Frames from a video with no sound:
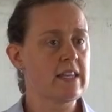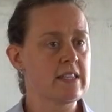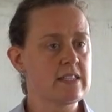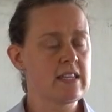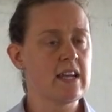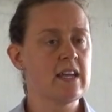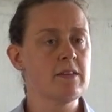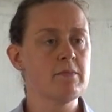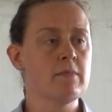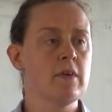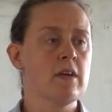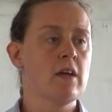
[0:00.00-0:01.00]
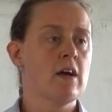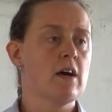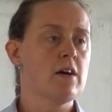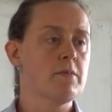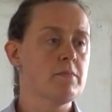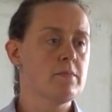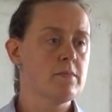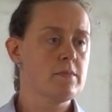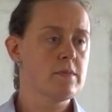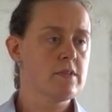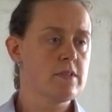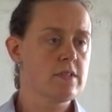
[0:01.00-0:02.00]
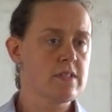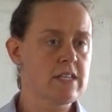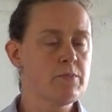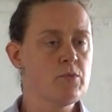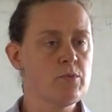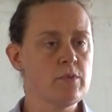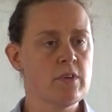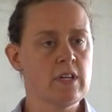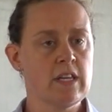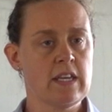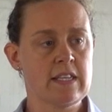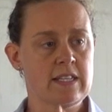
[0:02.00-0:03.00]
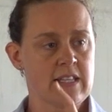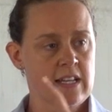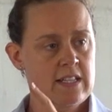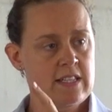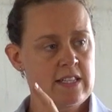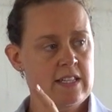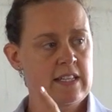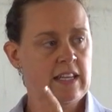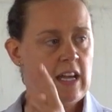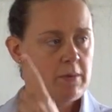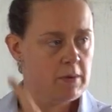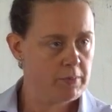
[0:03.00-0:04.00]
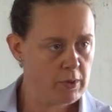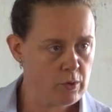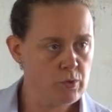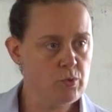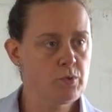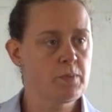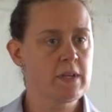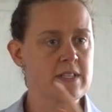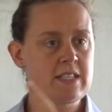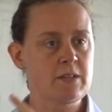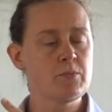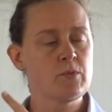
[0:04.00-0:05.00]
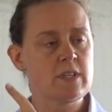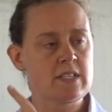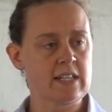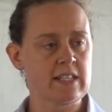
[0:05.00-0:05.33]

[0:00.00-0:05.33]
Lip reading: me saying to them, I have my period, and when I have my period it happens like this, it happens like